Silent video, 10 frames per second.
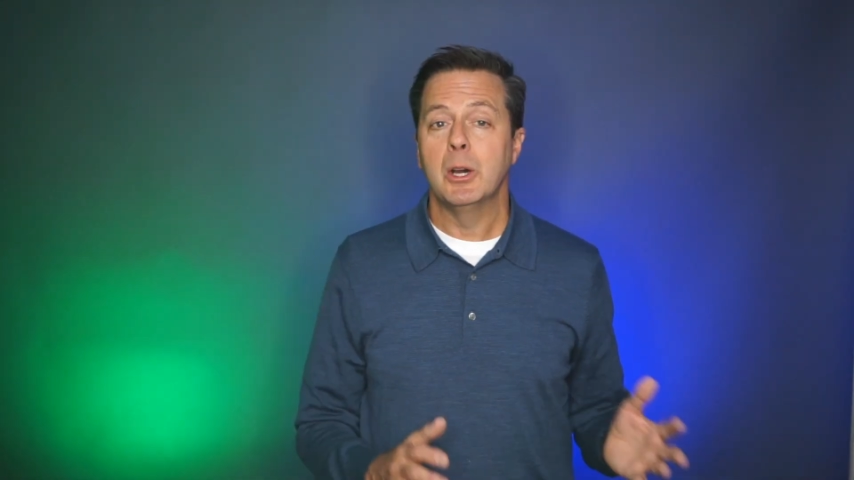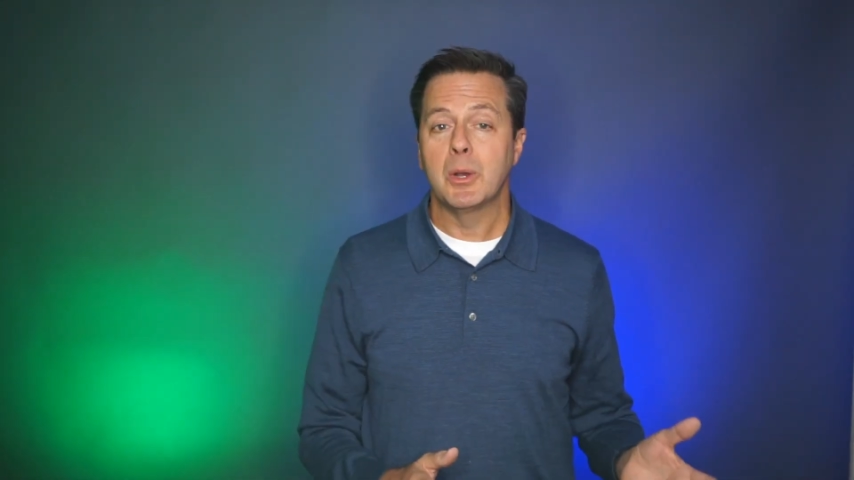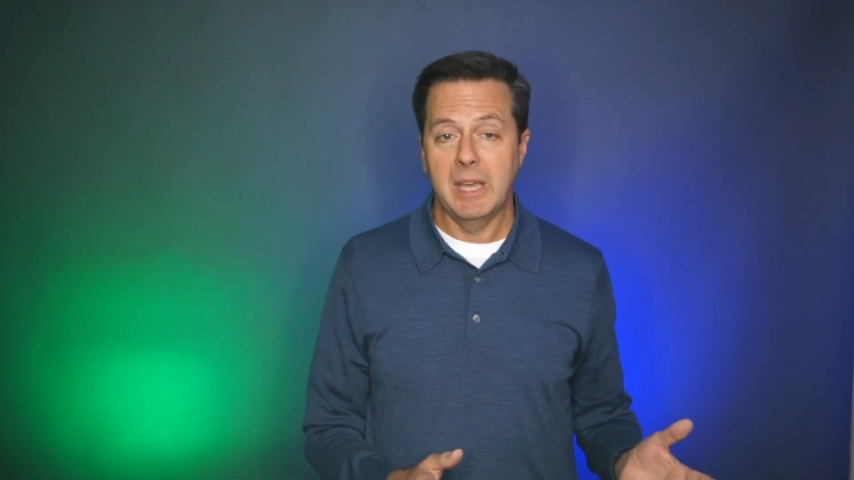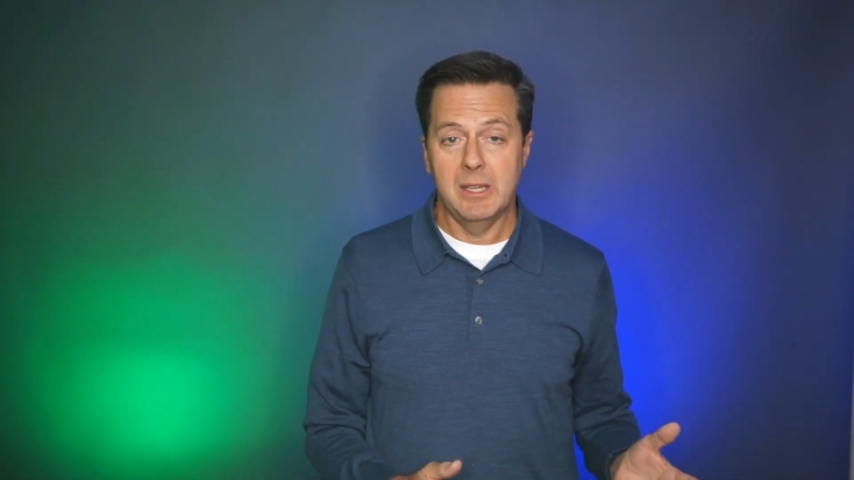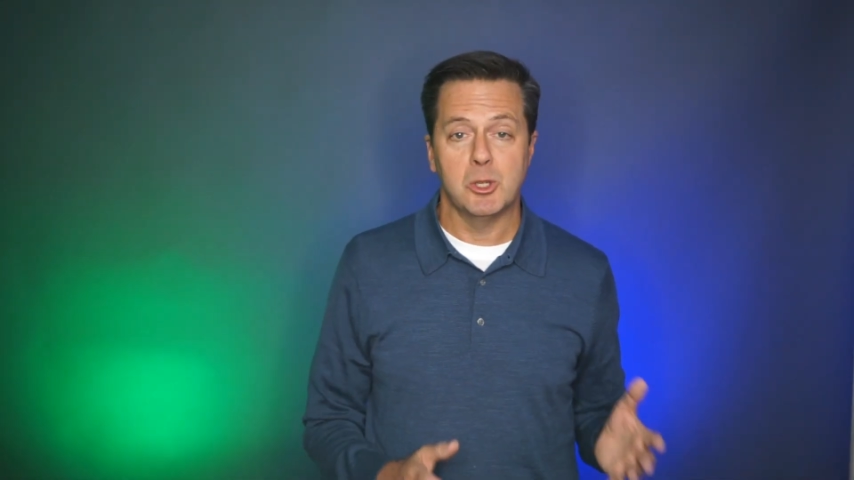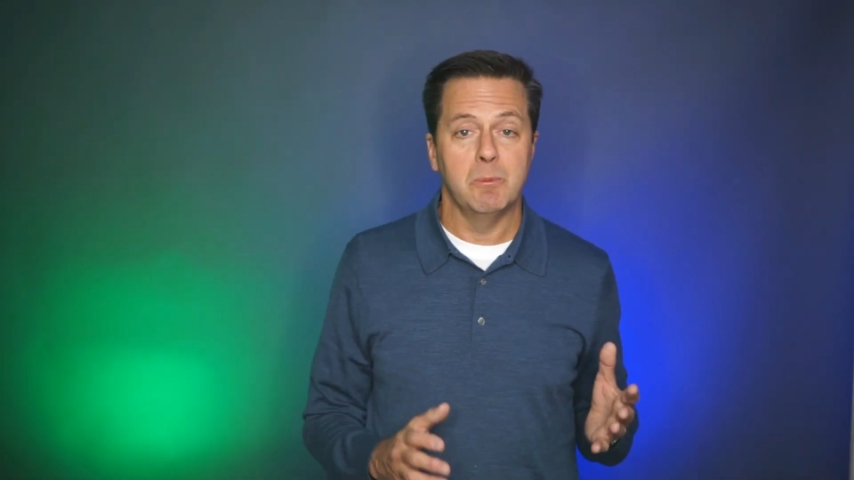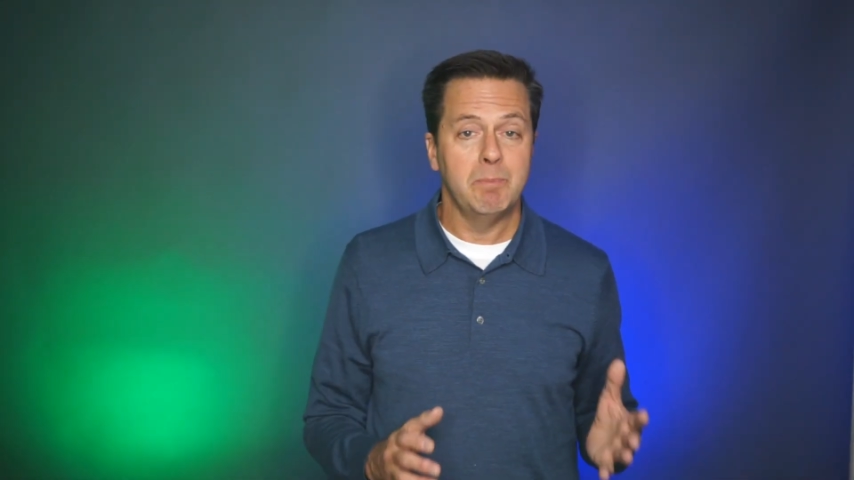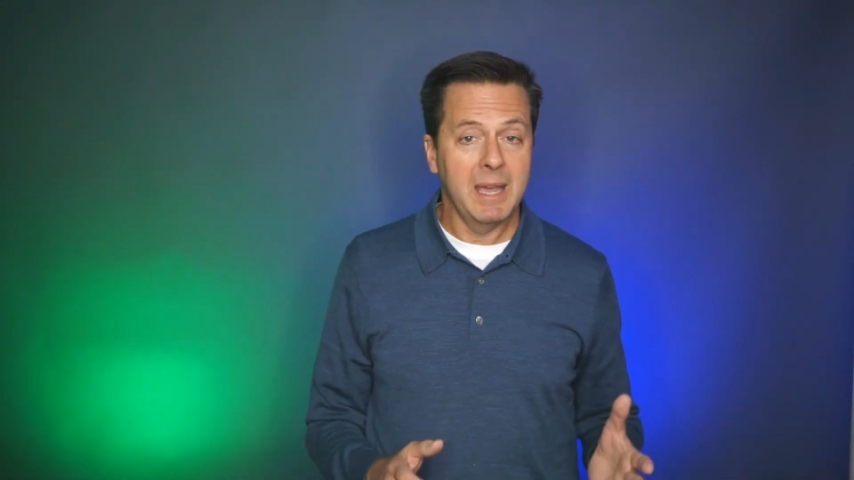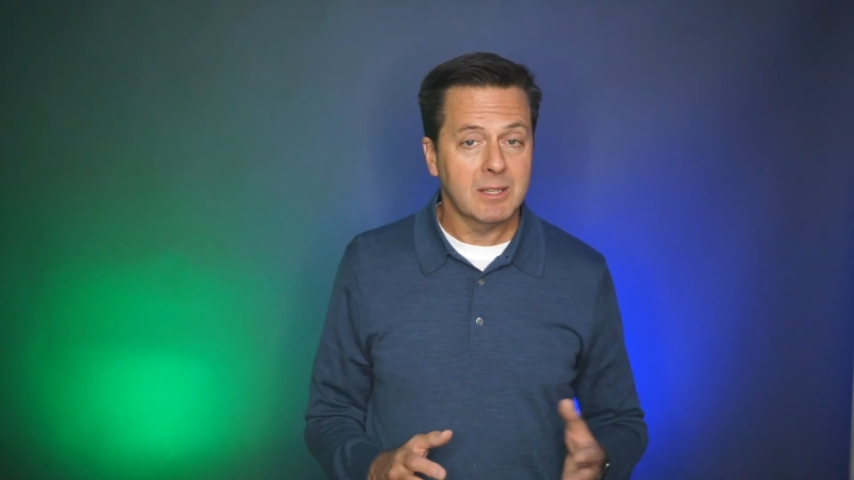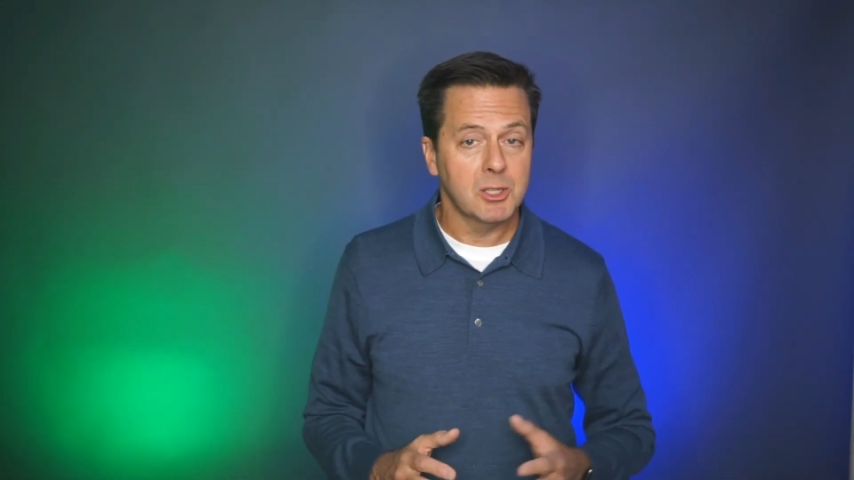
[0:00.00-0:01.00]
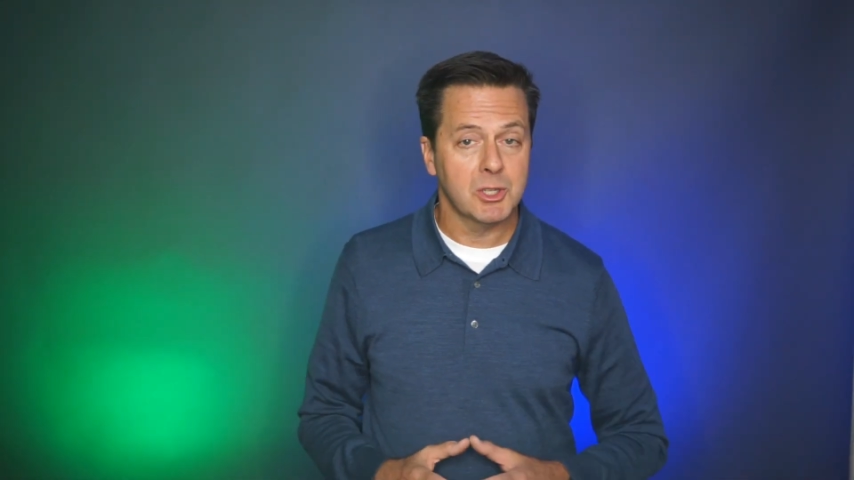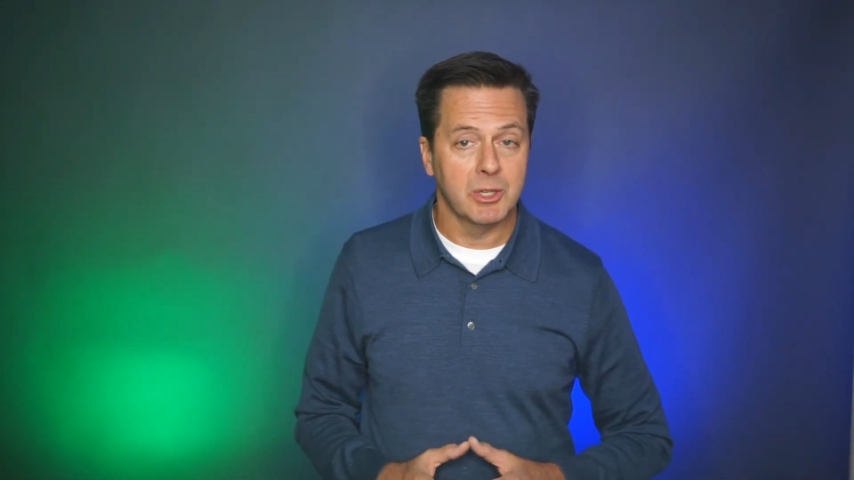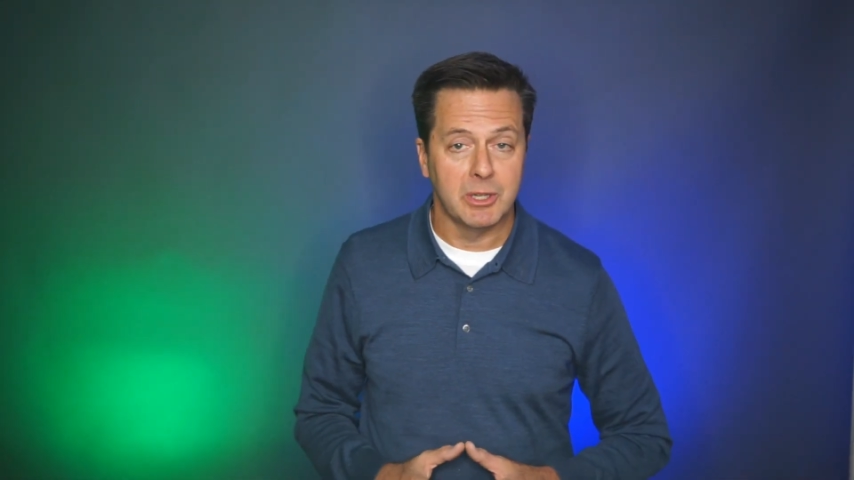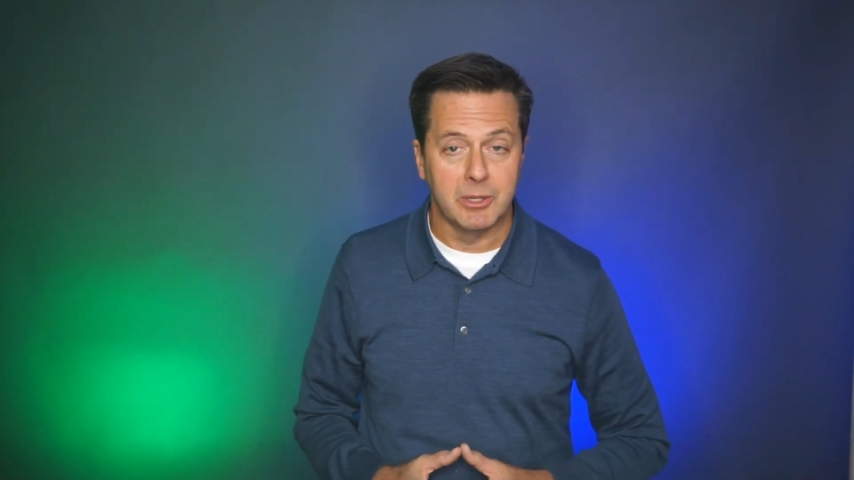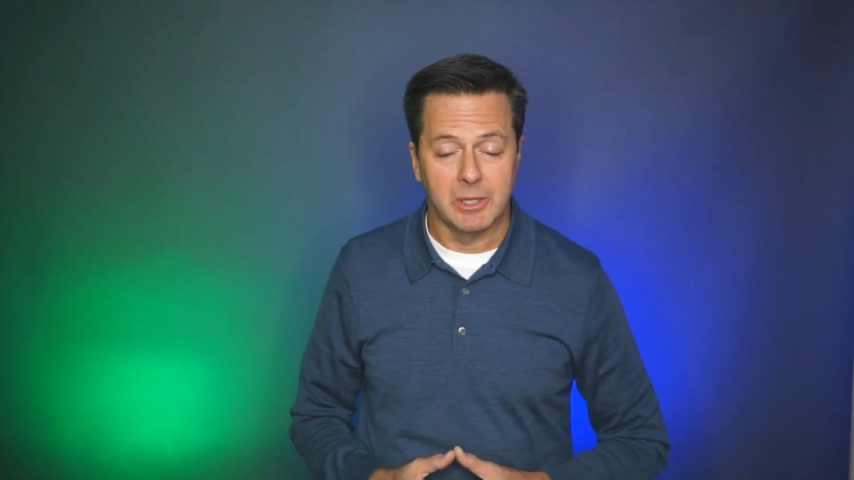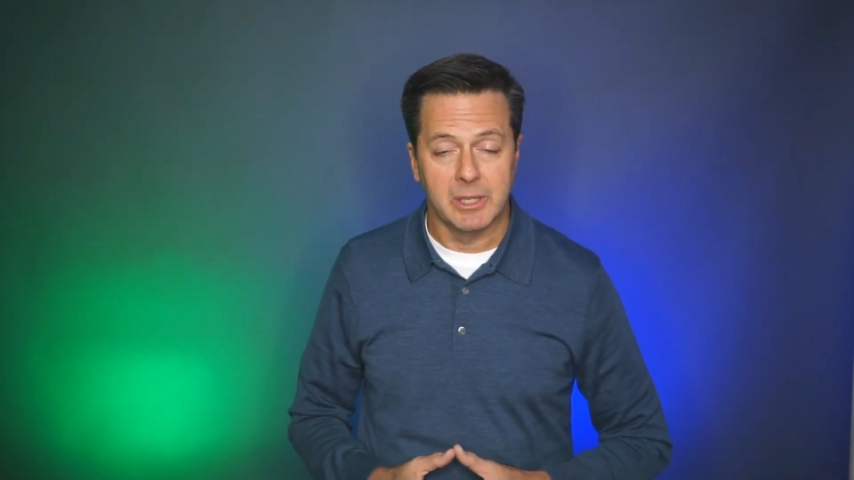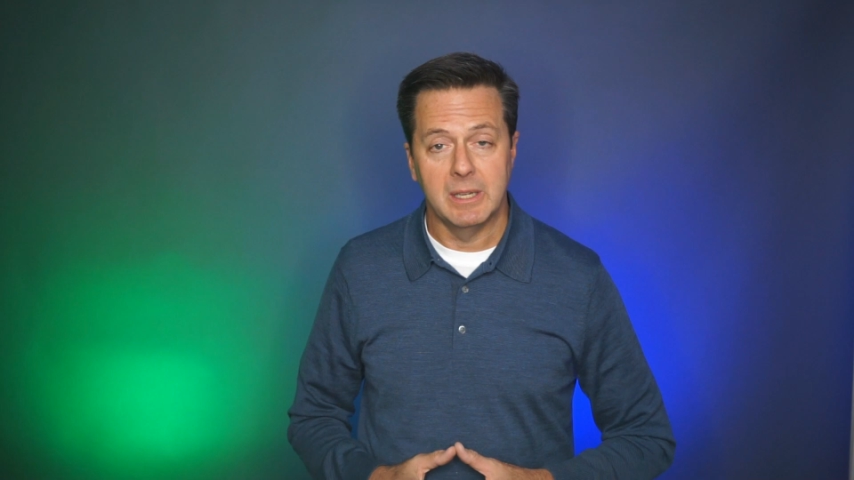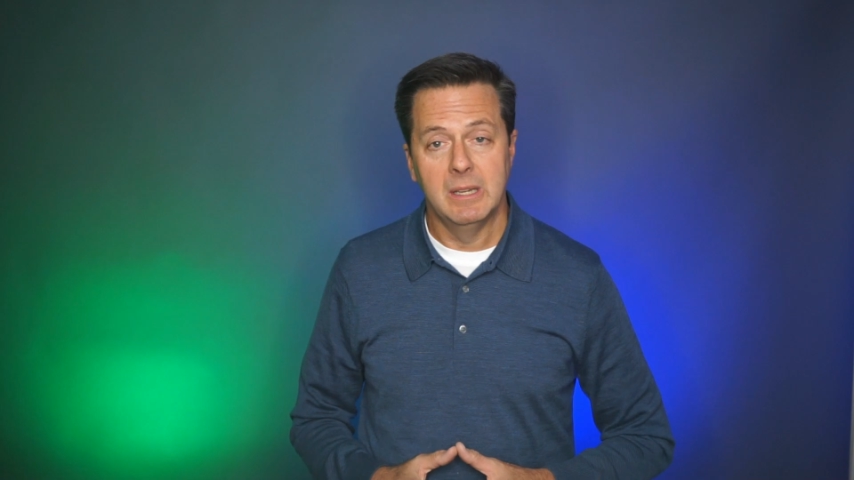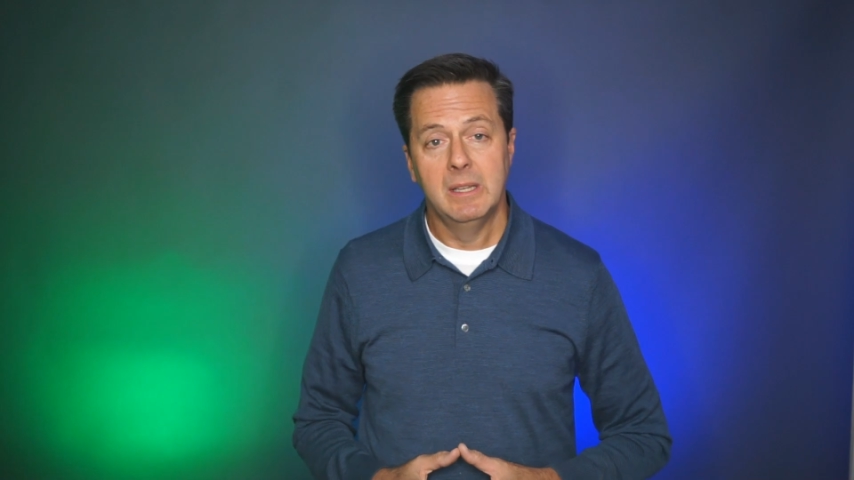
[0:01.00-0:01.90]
Okay, so back to starting early.